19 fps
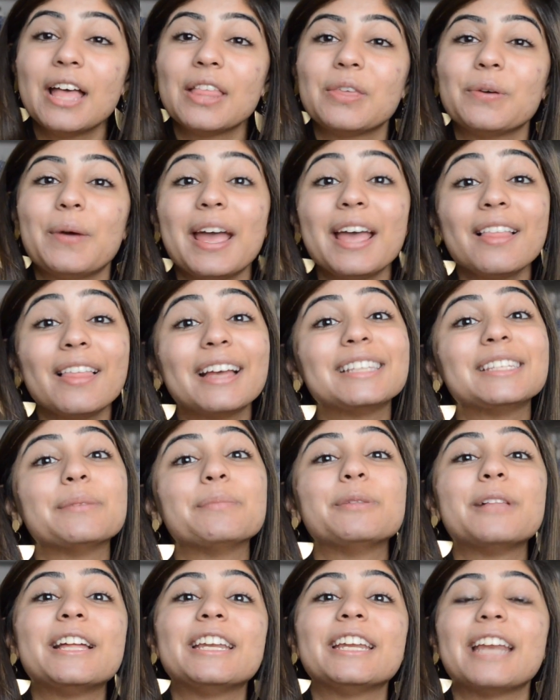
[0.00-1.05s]
The way I like to
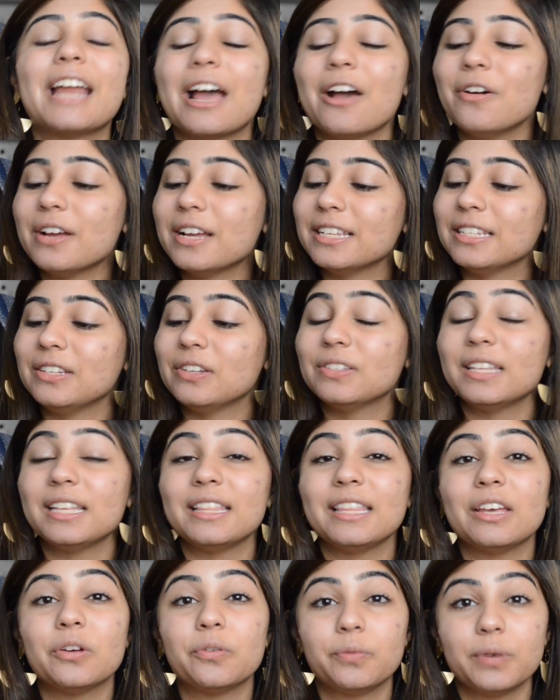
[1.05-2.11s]
blend it out is
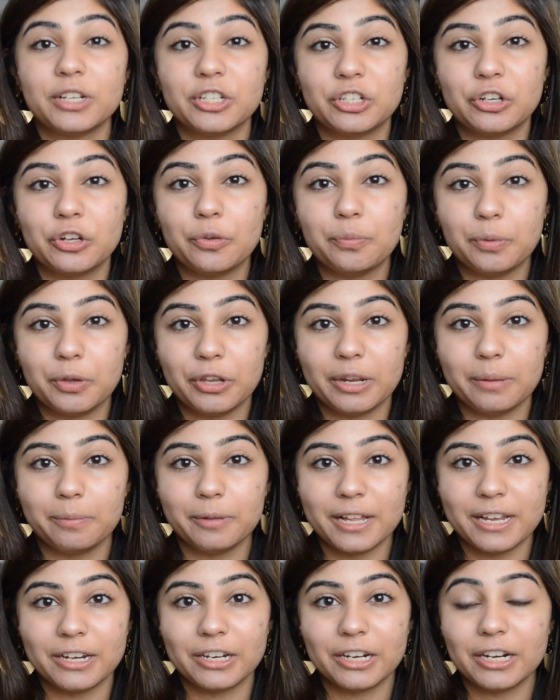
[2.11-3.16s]
using the original Beauty
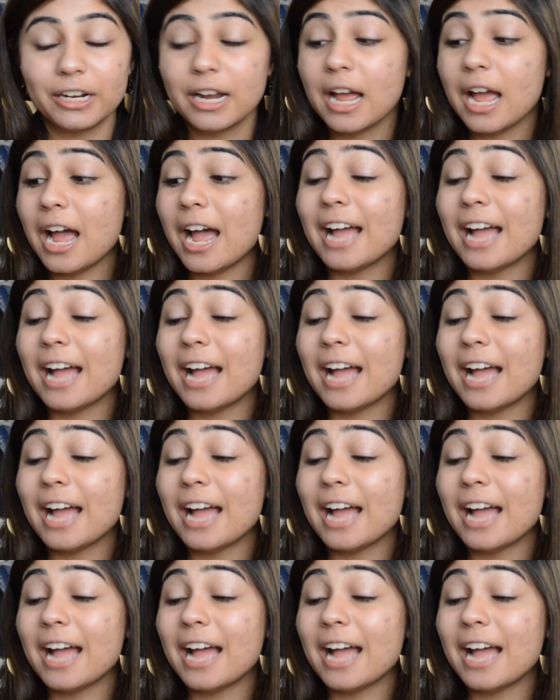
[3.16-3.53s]
Blender.